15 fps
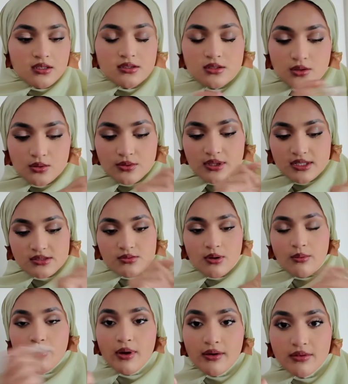So that's what
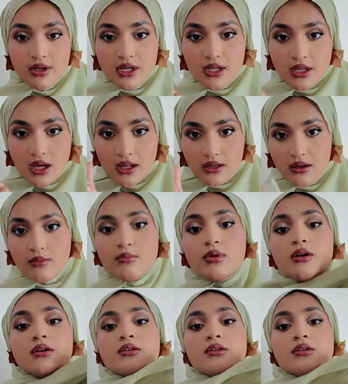I'm wearing. And I'm